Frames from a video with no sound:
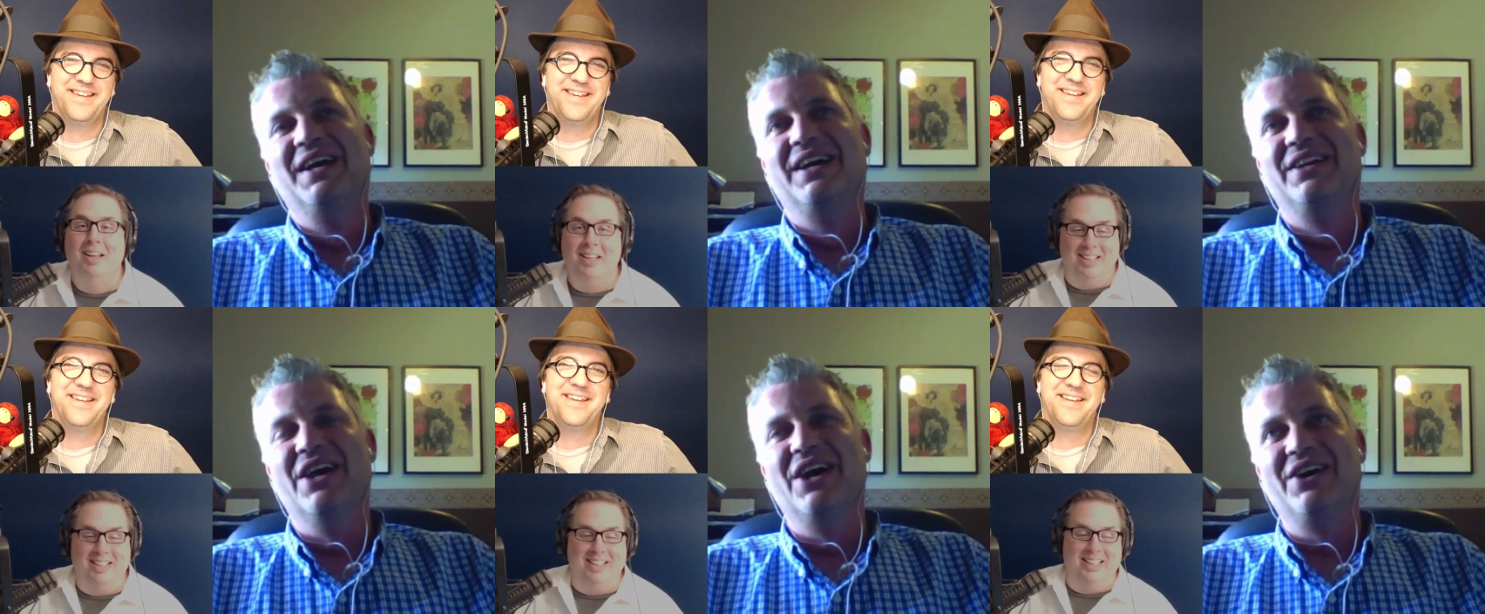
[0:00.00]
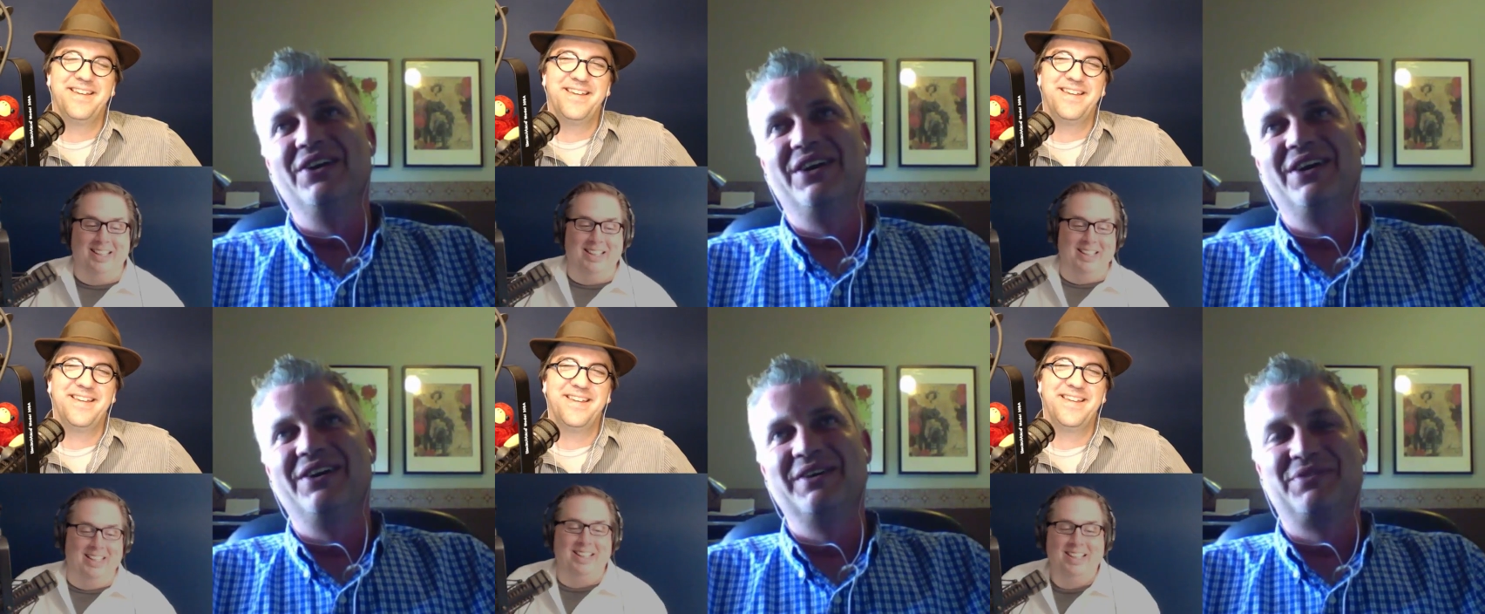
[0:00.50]
Speaker 1: no,
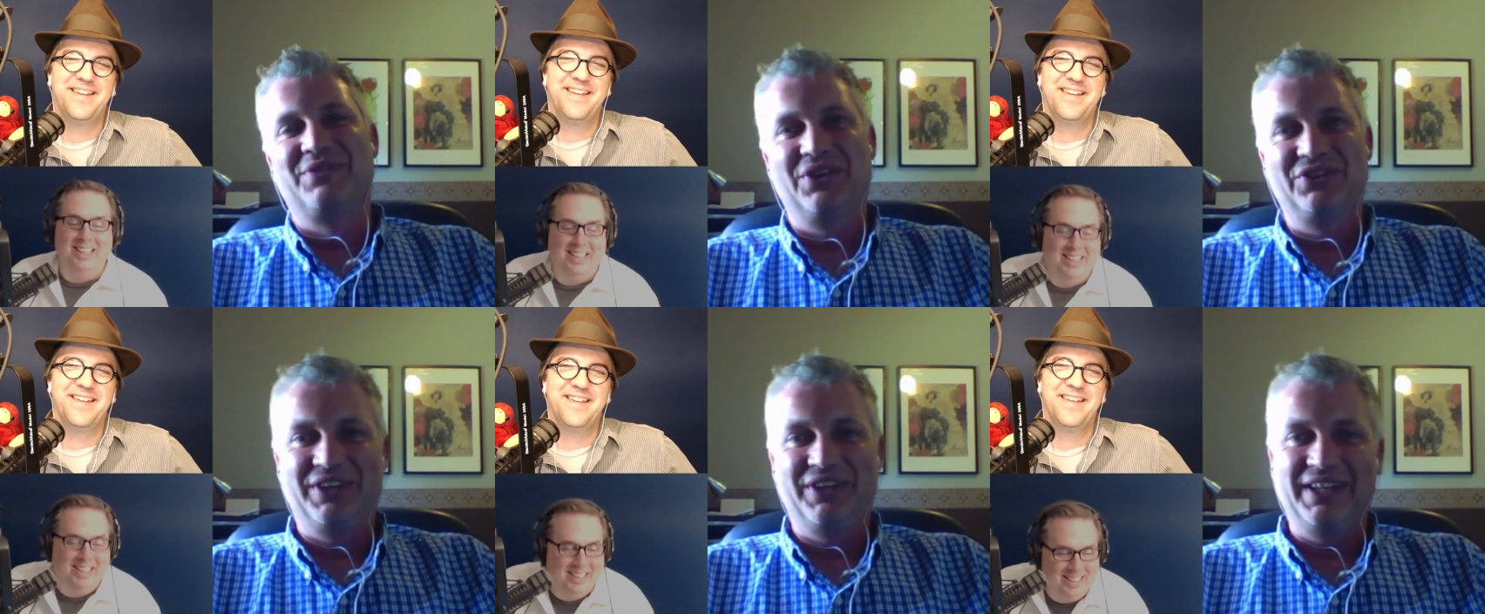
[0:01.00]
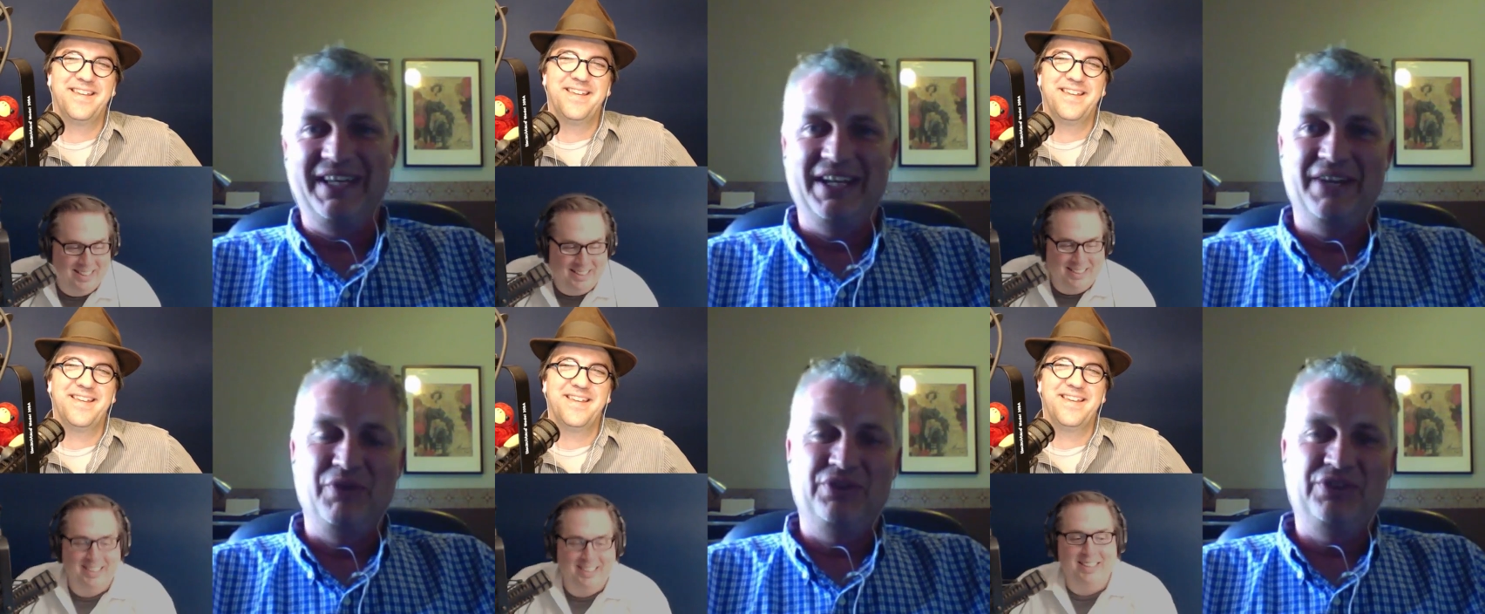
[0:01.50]
no, unfortunately, and
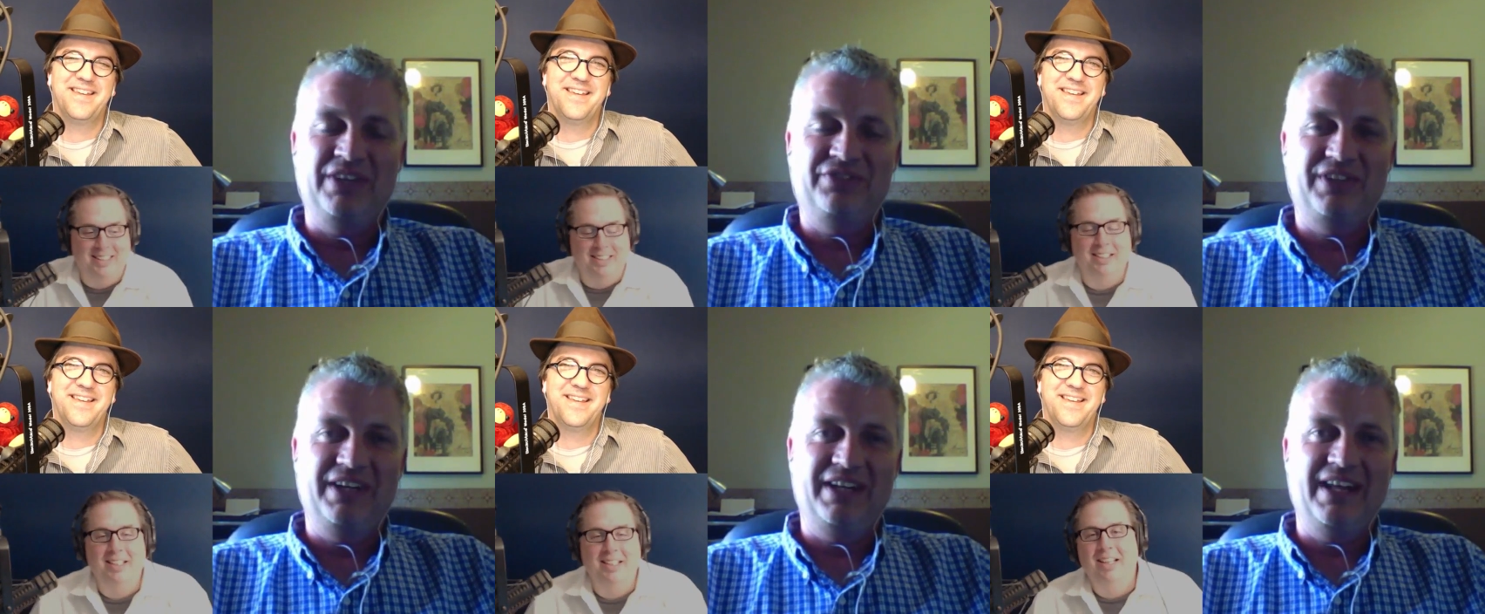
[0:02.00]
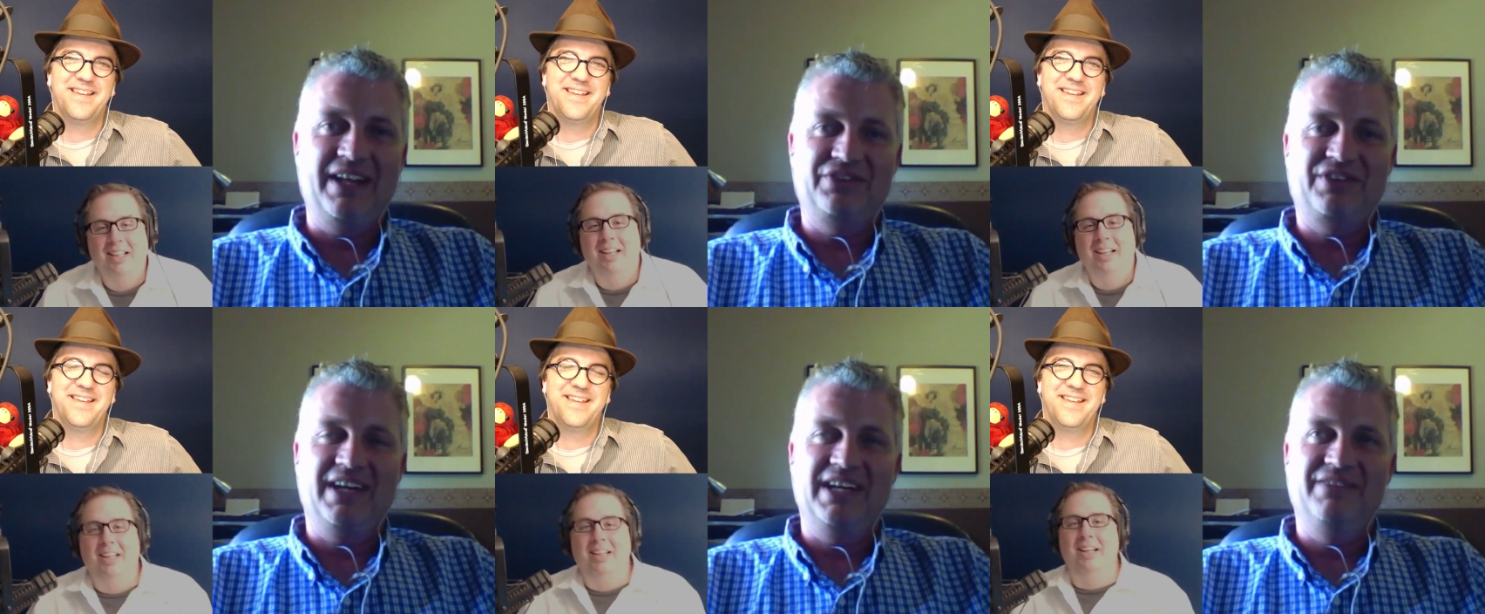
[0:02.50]
it was it started out as
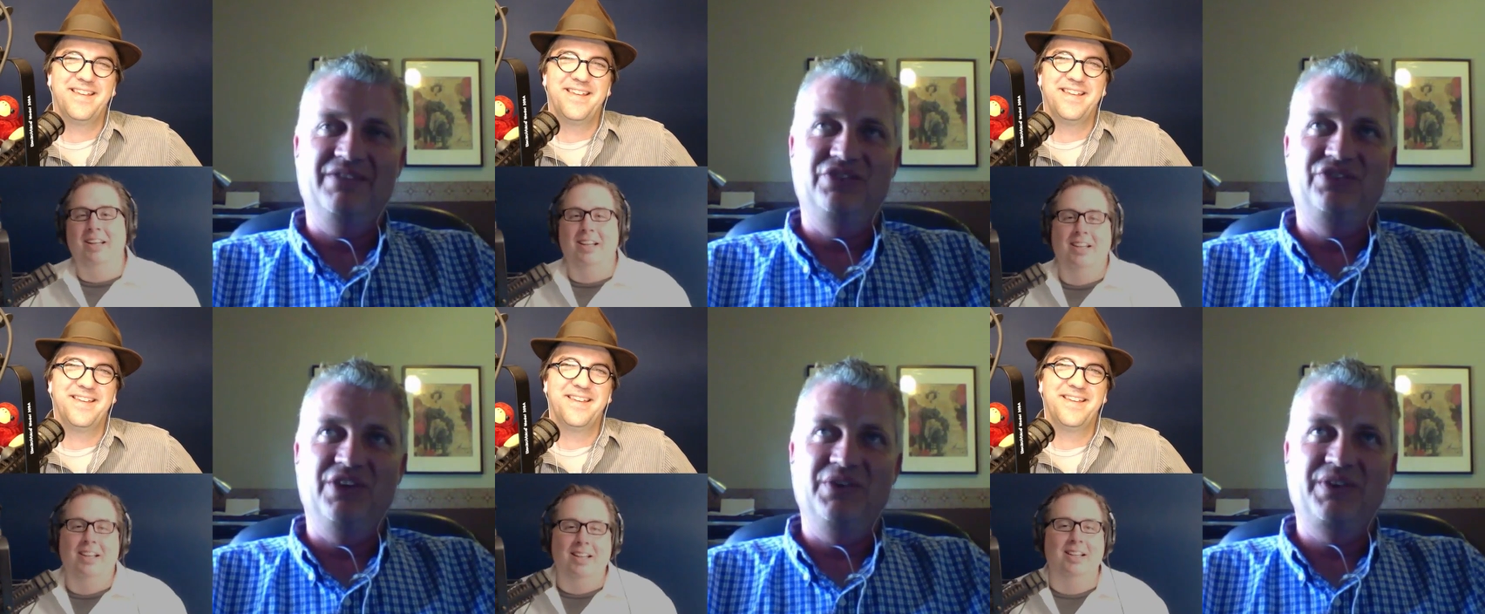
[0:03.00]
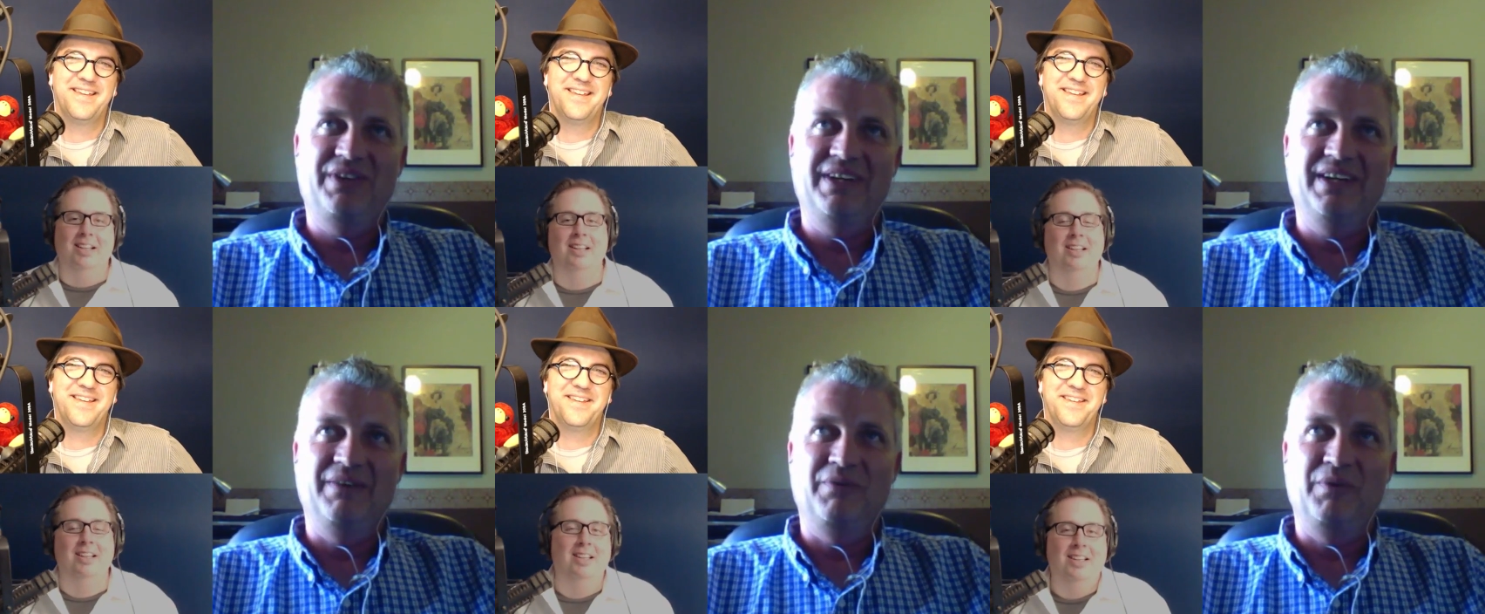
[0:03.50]
kind of a joke.
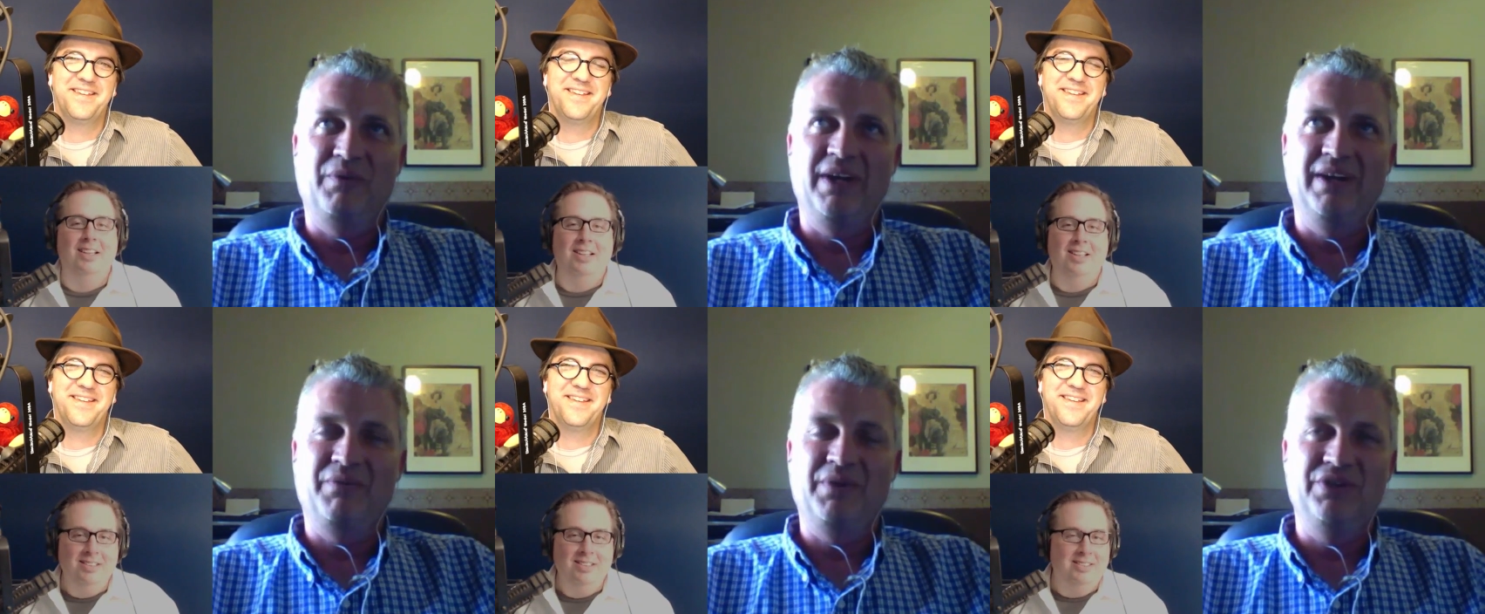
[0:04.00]
Uh, we we